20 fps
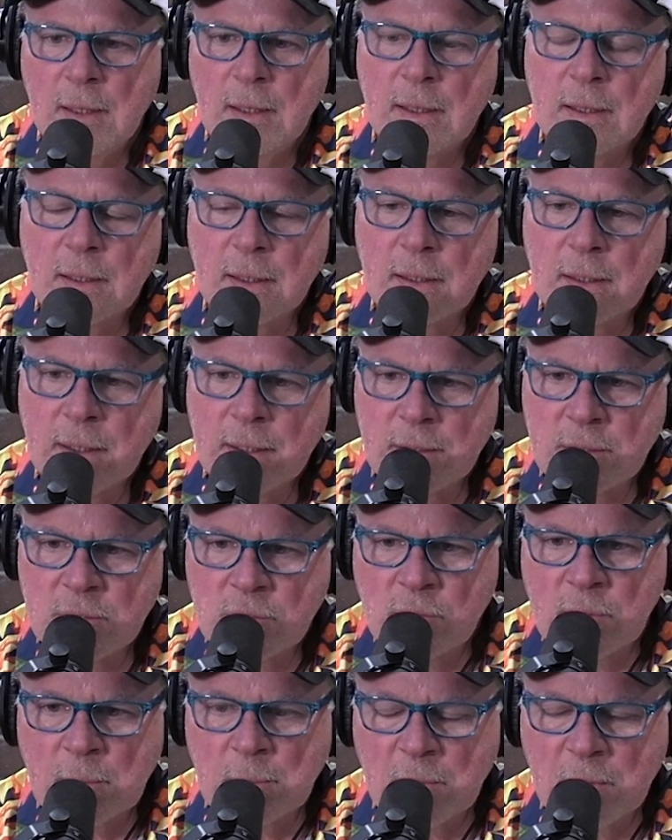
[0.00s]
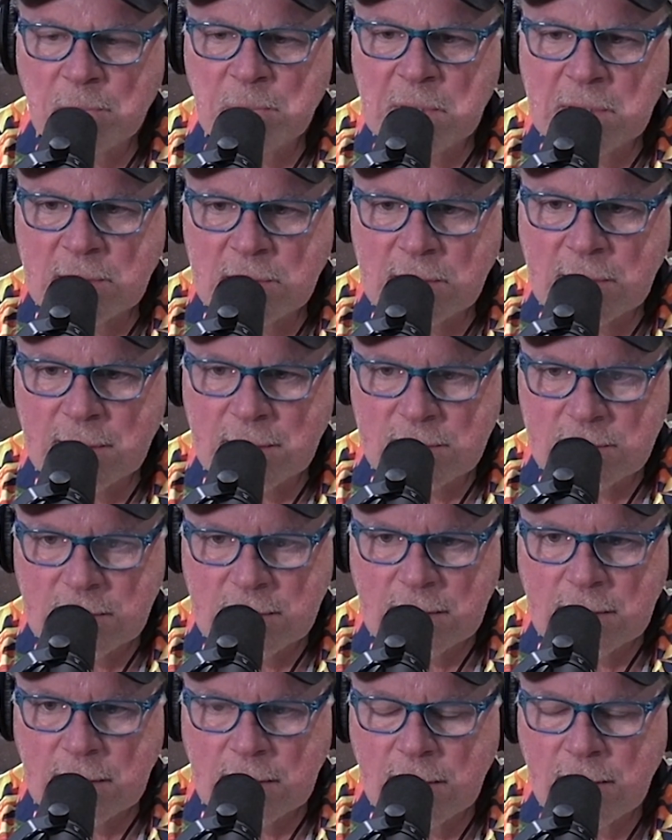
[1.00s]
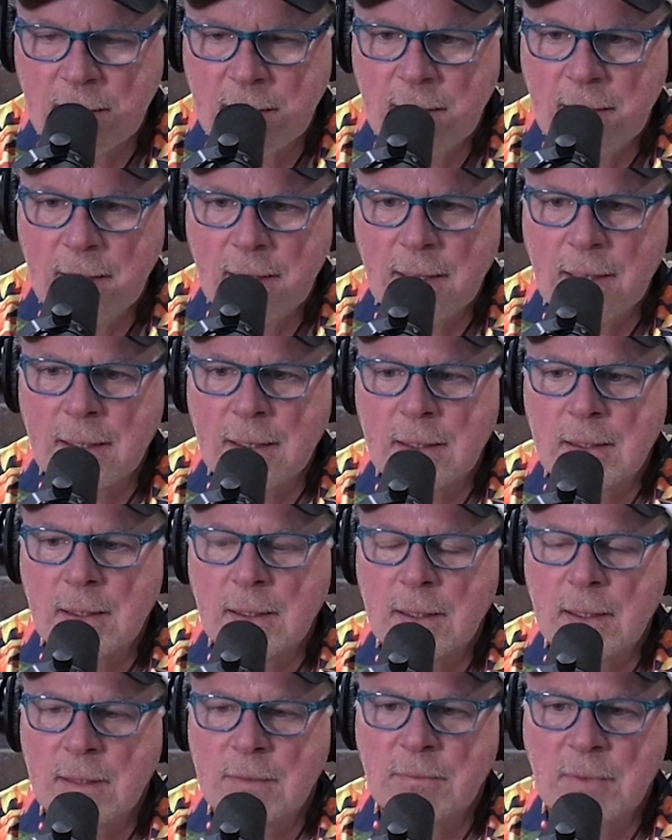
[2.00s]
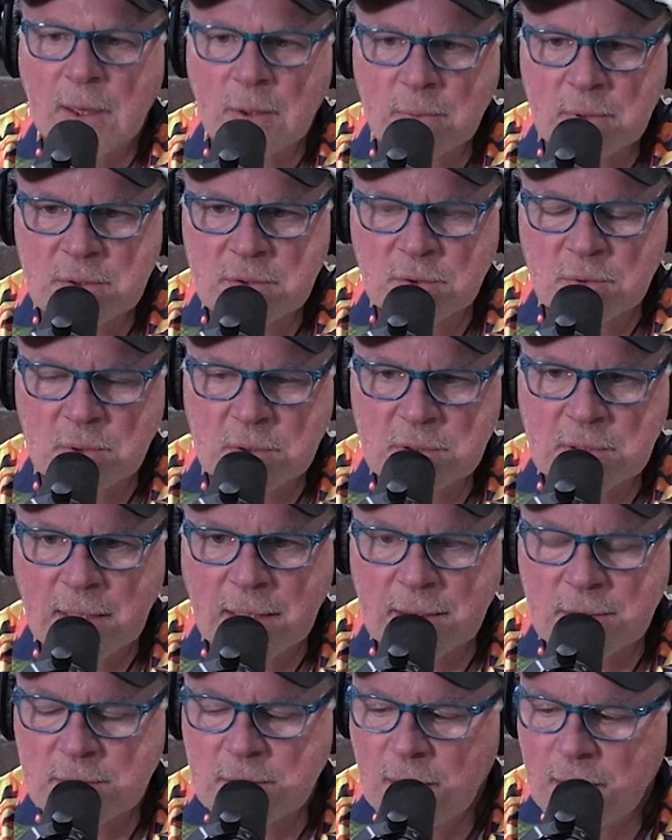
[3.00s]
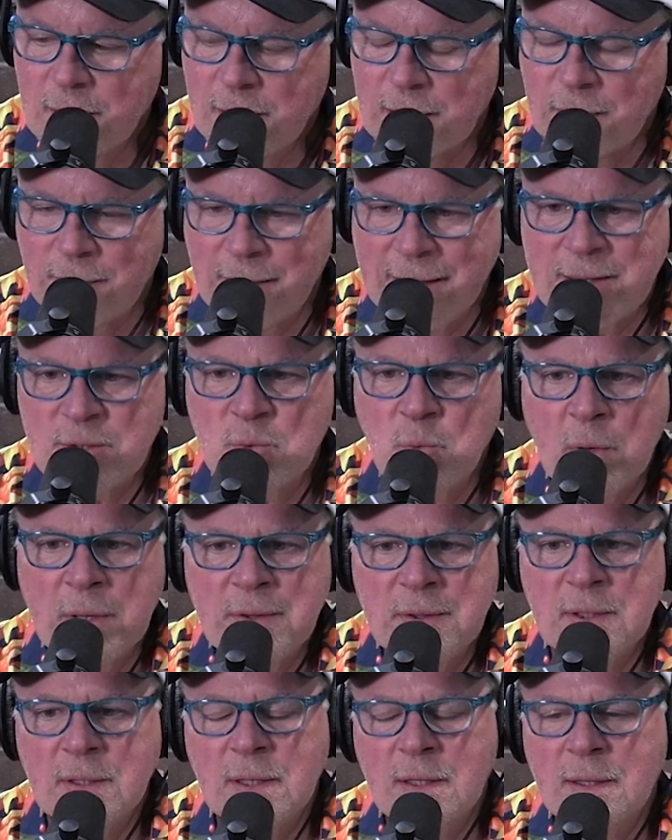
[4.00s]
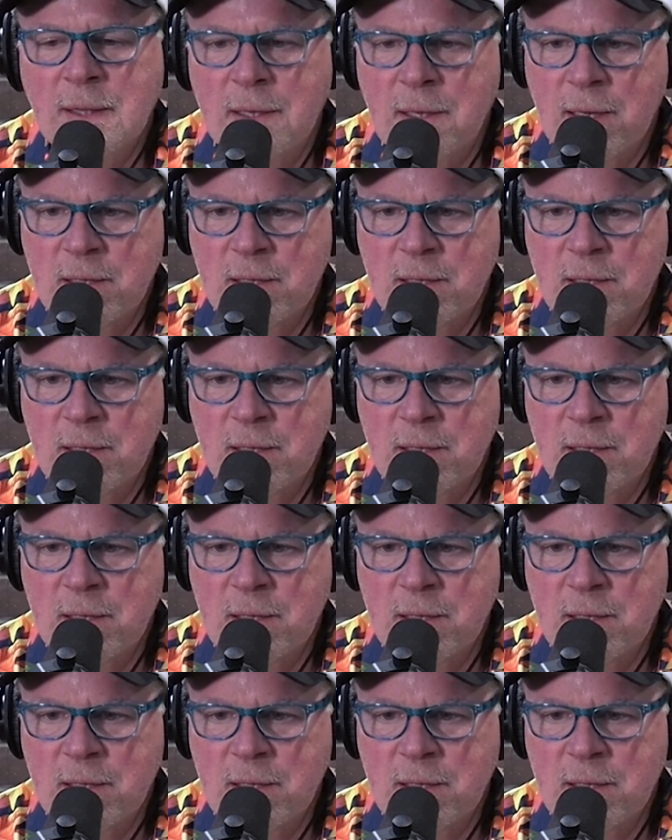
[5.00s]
and the treatment of PTSD and veteran suicides. And that's one thing that